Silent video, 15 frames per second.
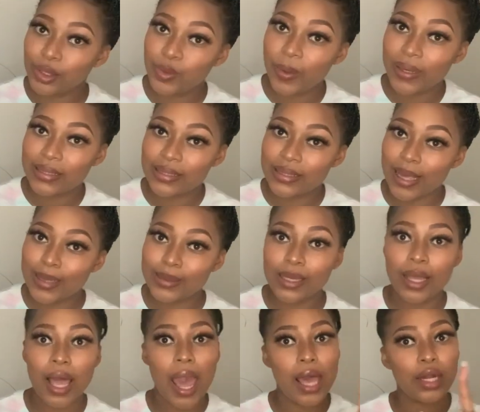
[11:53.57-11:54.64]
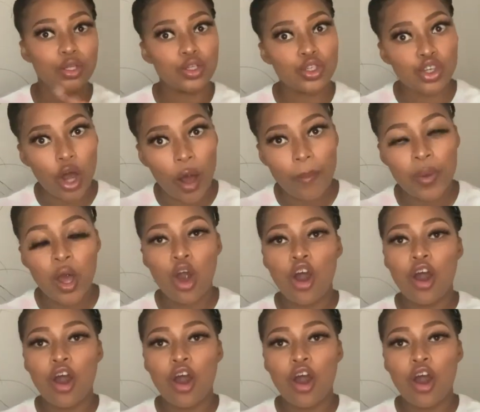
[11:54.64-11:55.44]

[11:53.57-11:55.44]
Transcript: to exercising and stop.